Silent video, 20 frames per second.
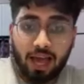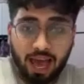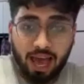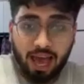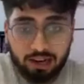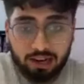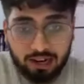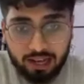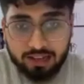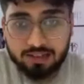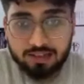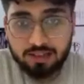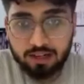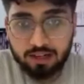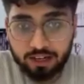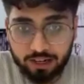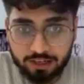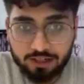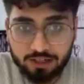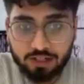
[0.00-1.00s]
Analyze
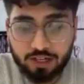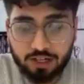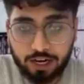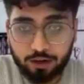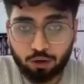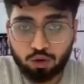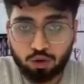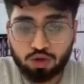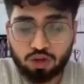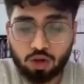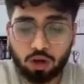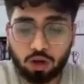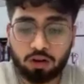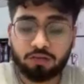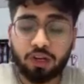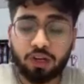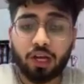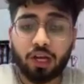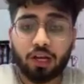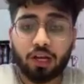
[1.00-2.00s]
the test that you solve,
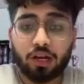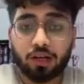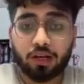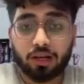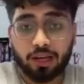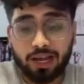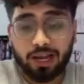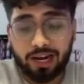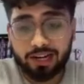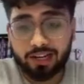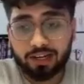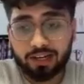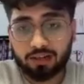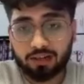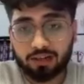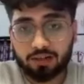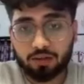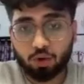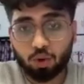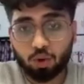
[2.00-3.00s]
get
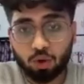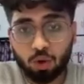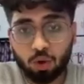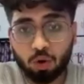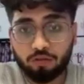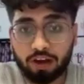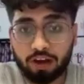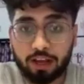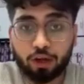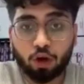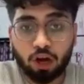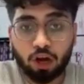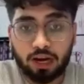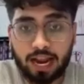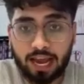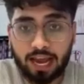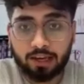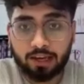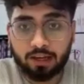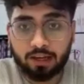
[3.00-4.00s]
to know where you are
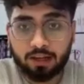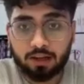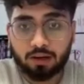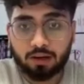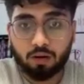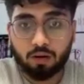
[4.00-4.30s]
lacking,